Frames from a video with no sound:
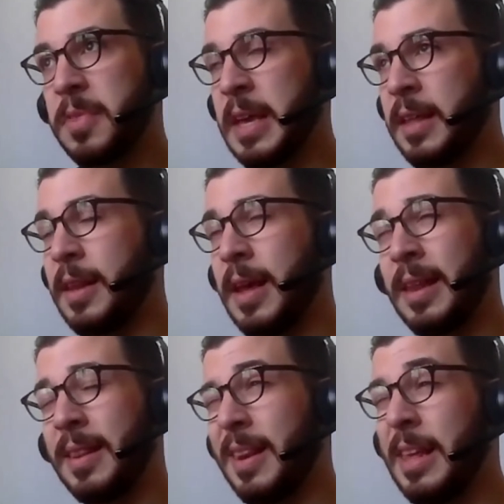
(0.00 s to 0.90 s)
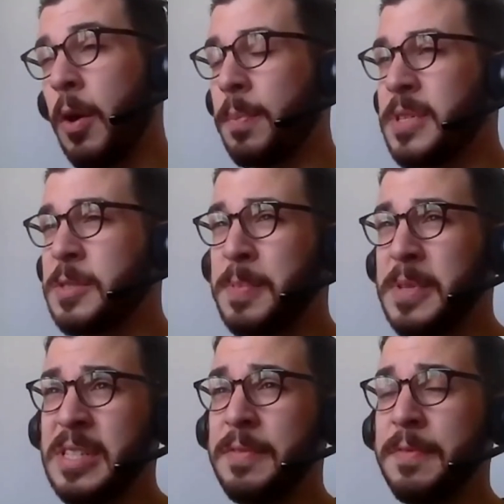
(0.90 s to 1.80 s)
think that legal ops is
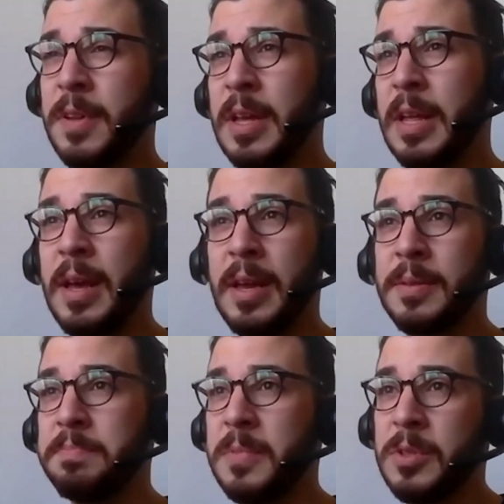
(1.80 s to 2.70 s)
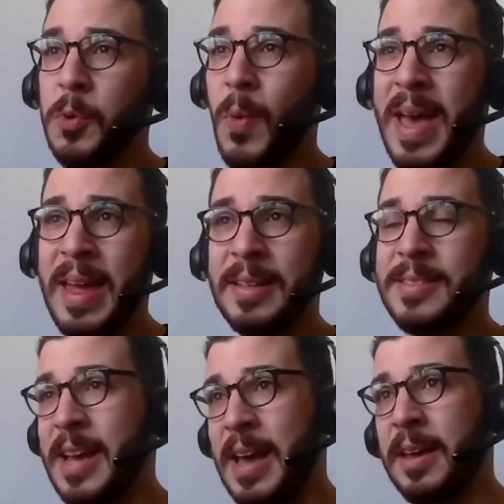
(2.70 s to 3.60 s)
specifically like to adding
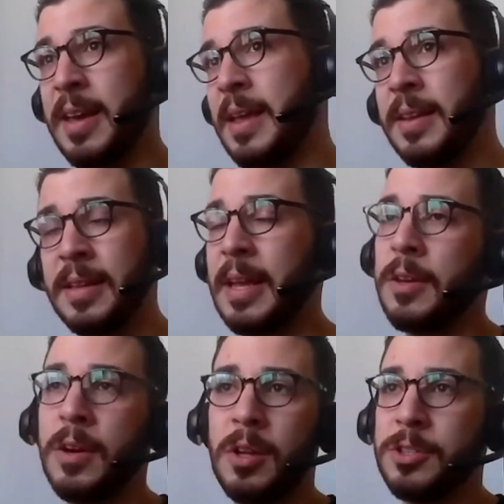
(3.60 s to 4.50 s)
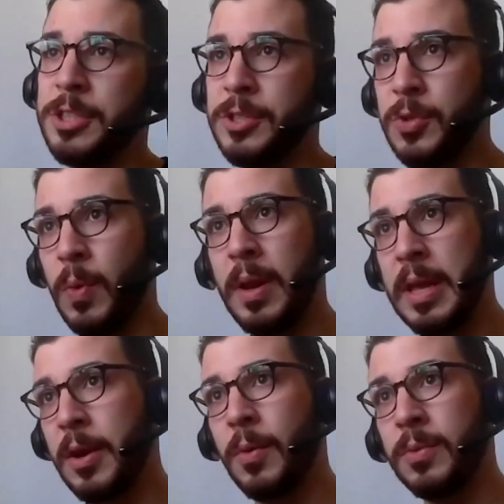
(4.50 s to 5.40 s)
technology to a
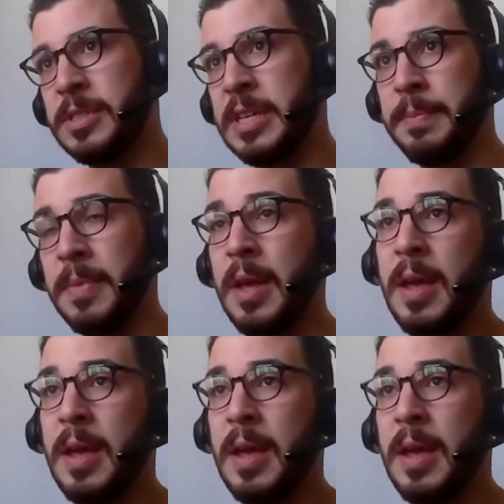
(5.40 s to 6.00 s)
legal team.